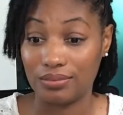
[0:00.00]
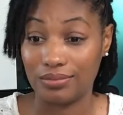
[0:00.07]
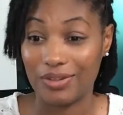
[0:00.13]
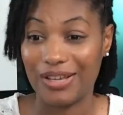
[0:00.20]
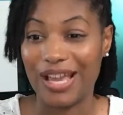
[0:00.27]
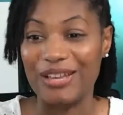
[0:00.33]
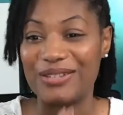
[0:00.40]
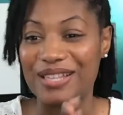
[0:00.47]

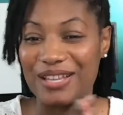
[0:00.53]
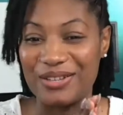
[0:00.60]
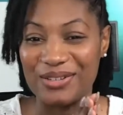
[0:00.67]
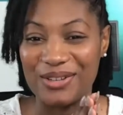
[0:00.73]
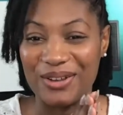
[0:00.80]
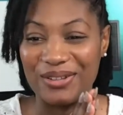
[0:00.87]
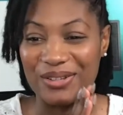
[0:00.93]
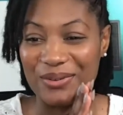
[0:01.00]
Okay, you said you
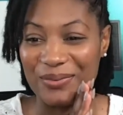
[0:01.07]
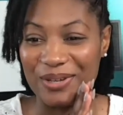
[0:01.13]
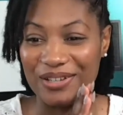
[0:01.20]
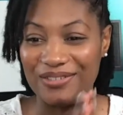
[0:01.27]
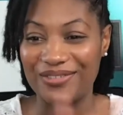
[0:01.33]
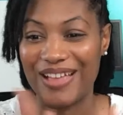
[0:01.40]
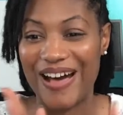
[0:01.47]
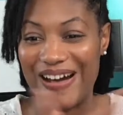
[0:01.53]
certainly
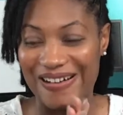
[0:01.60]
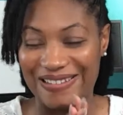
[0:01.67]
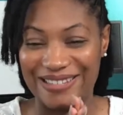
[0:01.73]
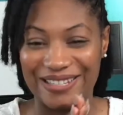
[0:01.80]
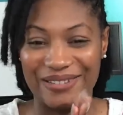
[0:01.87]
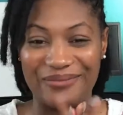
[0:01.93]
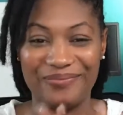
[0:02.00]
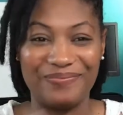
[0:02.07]
will.
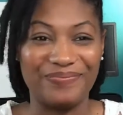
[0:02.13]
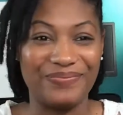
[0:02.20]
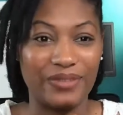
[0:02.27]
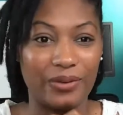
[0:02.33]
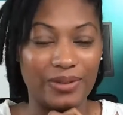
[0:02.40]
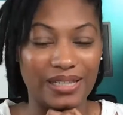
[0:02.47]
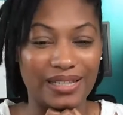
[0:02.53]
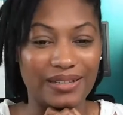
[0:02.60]
Awesome. I
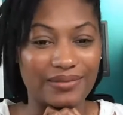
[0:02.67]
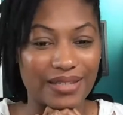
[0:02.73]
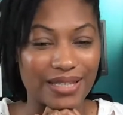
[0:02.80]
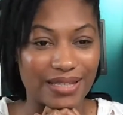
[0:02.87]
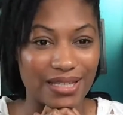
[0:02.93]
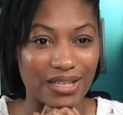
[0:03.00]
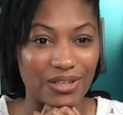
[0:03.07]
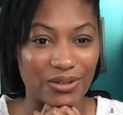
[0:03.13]
would love to
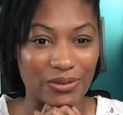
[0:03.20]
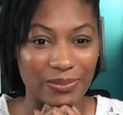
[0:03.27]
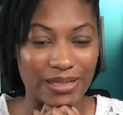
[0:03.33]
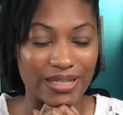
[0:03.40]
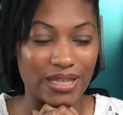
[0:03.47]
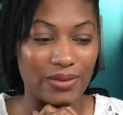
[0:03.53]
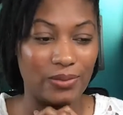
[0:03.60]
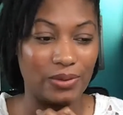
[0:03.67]
see you, and my
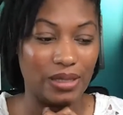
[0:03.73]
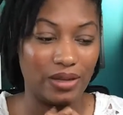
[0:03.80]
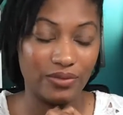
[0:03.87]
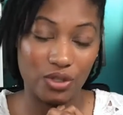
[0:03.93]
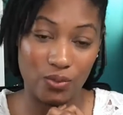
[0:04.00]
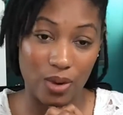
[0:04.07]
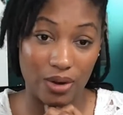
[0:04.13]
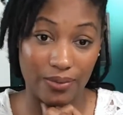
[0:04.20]
team would love
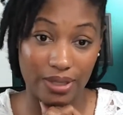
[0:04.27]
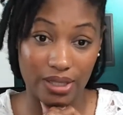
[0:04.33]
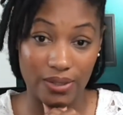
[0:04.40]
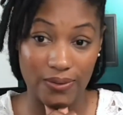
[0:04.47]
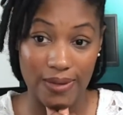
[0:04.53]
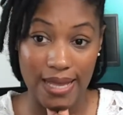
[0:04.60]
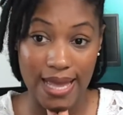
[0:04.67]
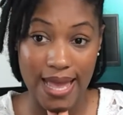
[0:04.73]
to work with
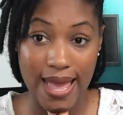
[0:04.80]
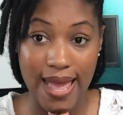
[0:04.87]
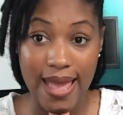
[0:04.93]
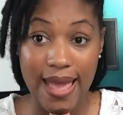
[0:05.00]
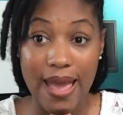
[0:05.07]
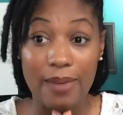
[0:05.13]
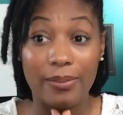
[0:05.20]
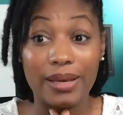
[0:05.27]
you.
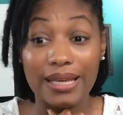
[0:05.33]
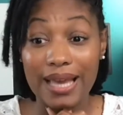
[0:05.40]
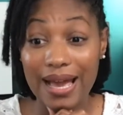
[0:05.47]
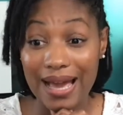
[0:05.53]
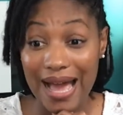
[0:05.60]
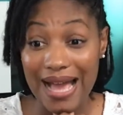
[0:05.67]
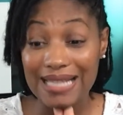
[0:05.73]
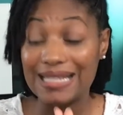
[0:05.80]
But yeah,
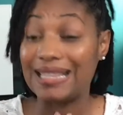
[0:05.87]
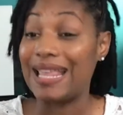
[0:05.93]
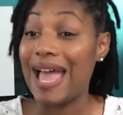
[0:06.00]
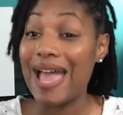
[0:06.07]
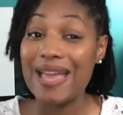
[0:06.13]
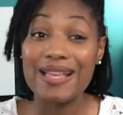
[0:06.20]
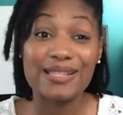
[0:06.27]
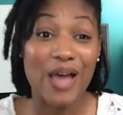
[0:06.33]
guys,
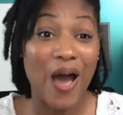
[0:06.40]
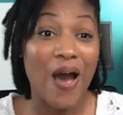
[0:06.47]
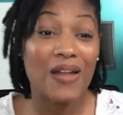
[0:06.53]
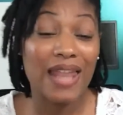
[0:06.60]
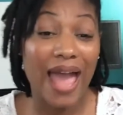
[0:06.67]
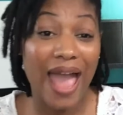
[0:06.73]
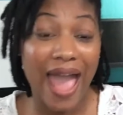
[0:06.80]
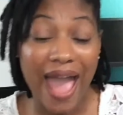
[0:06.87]
that is
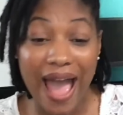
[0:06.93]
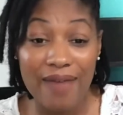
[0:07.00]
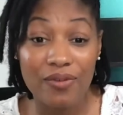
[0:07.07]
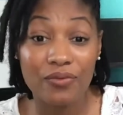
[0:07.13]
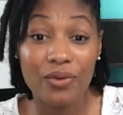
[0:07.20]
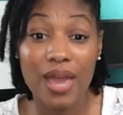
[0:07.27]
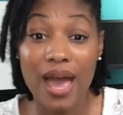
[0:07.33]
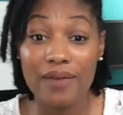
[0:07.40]
all I have.
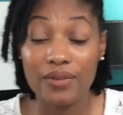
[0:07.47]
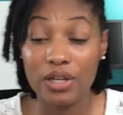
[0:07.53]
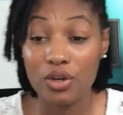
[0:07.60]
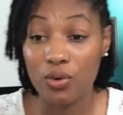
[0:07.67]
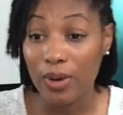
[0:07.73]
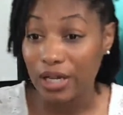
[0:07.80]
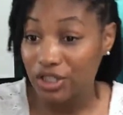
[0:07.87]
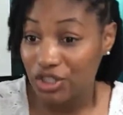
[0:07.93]
If you have any
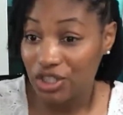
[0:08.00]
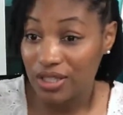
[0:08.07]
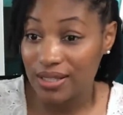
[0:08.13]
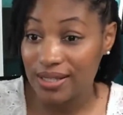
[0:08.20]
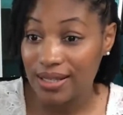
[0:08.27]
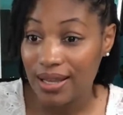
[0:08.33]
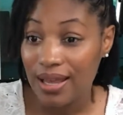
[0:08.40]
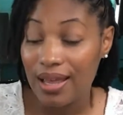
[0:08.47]

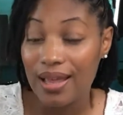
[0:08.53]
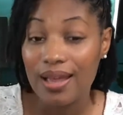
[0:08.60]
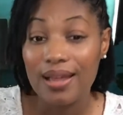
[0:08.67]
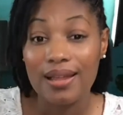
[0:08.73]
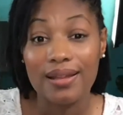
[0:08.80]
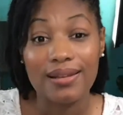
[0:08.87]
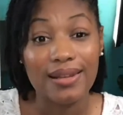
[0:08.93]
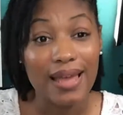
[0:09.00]
questions,
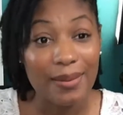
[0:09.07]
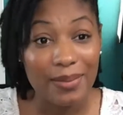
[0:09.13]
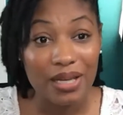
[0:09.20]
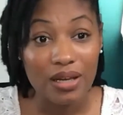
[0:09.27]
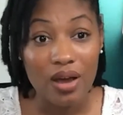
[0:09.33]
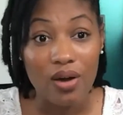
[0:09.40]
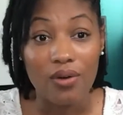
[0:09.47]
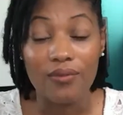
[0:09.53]
let me
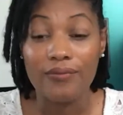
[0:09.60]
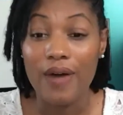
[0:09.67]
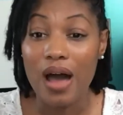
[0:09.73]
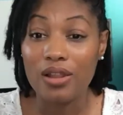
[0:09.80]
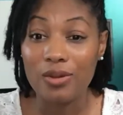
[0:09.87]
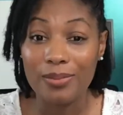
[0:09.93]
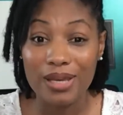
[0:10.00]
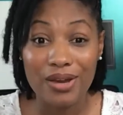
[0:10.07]
know.
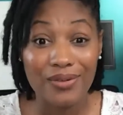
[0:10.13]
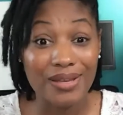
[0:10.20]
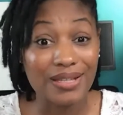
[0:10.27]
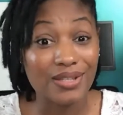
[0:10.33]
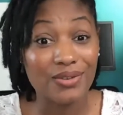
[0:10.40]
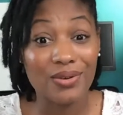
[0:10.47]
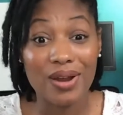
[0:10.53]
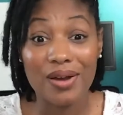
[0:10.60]
Follow me on
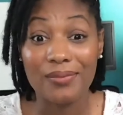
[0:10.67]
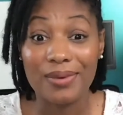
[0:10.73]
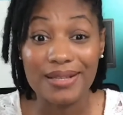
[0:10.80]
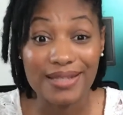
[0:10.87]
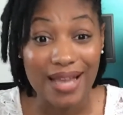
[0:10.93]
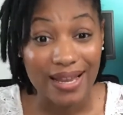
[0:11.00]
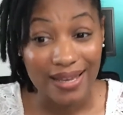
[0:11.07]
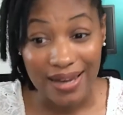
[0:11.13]
Instagram
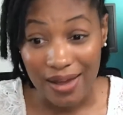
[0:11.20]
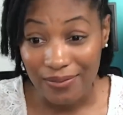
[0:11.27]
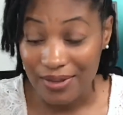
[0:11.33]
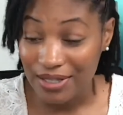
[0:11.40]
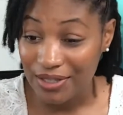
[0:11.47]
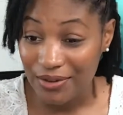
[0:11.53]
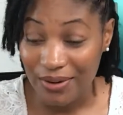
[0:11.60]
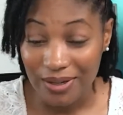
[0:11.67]
once I get off
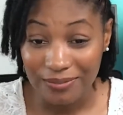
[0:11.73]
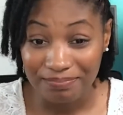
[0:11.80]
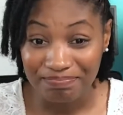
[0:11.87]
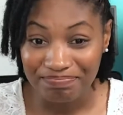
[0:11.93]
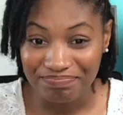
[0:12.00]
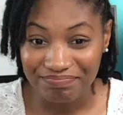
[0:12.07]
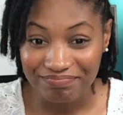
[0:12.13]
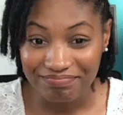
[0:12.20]
Instagram.
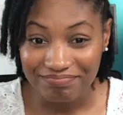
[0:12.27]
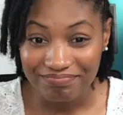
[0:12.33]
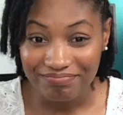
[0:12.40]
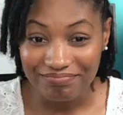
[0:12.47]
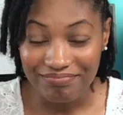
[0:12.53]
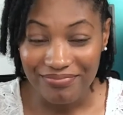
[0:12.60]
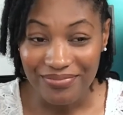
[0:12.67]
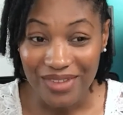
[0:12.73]

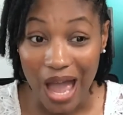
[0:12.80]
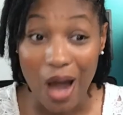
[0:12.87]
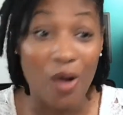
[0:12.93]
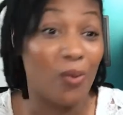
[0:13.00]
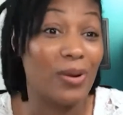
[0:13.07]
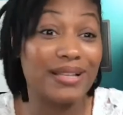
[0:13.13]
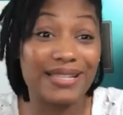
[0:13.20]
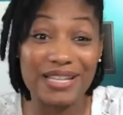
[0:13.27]

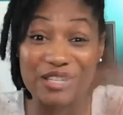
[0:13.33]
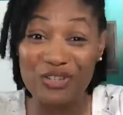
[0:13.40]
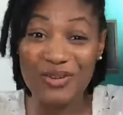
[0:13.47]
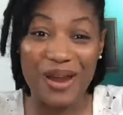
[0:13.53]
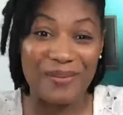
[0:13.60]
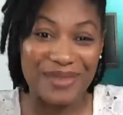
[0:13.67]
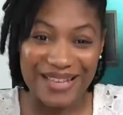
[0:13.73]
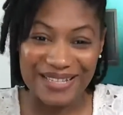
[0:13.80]
Once
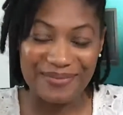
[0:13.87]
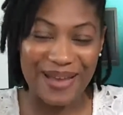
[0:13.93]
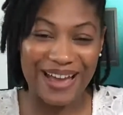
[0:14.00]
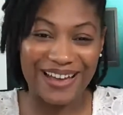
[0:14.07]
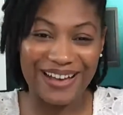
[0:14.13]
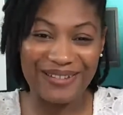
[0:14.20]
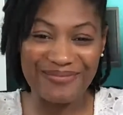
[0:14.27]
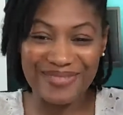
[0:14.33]
Instagram is
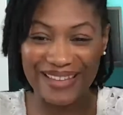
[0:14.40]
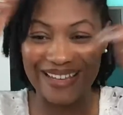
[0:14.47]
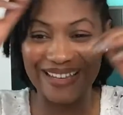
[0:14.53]
back up.